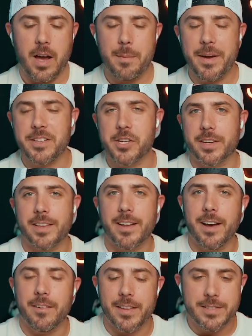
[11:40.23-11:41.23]
I might check that
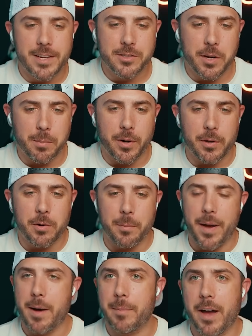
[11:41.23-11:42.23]
out. That's actually a pretty cool
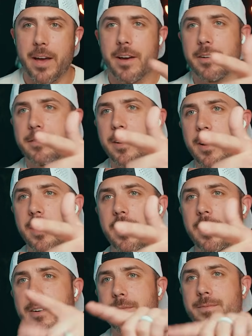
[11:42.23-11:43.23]
map. I have
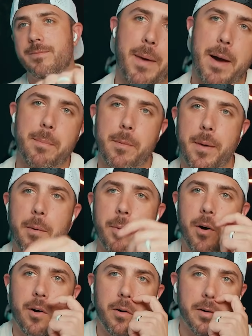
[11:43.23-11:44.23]
a map on my
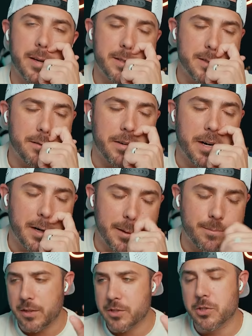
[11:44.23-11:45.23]
wall. It's of
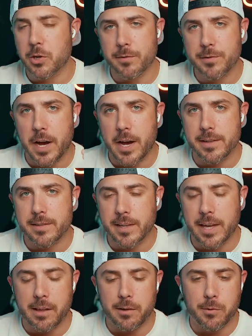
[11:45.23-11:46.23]
the surf tides in
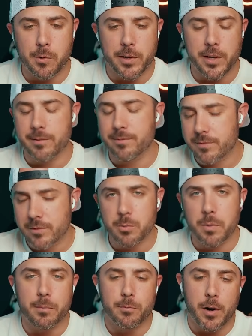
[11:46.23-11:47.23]
California. That's
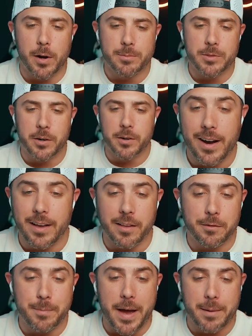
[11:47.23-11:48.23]
where I'm from. So I
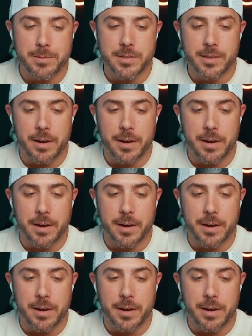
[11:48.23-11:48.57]
love maps.